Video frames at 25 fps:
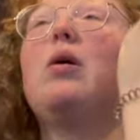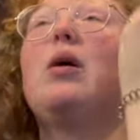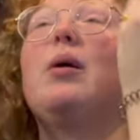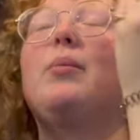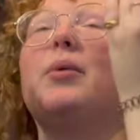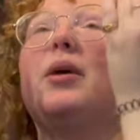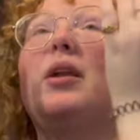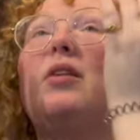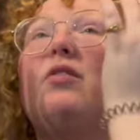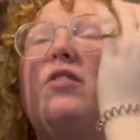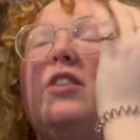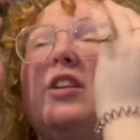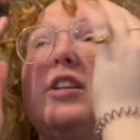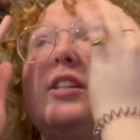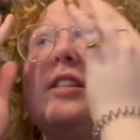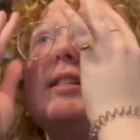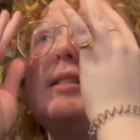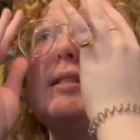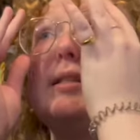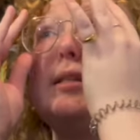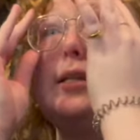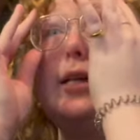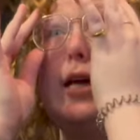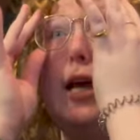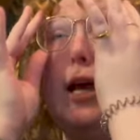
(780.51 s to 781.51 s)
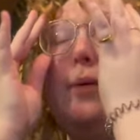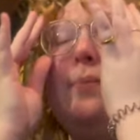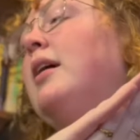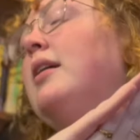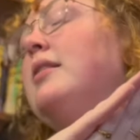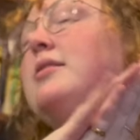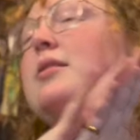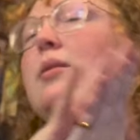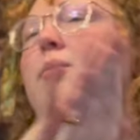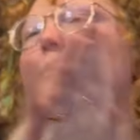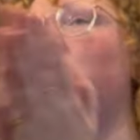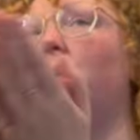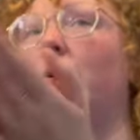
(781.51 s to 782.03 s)
I'm gonna finish that today
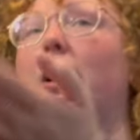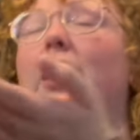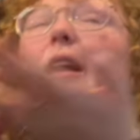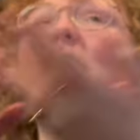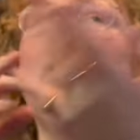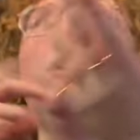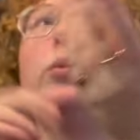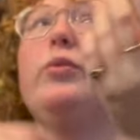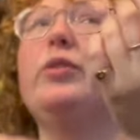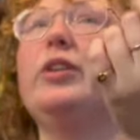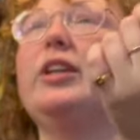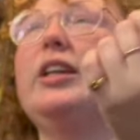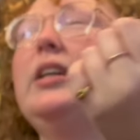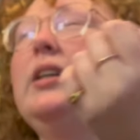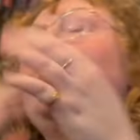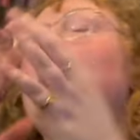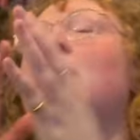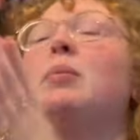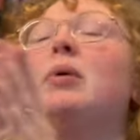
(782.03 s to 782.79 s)
at some point, hopefully.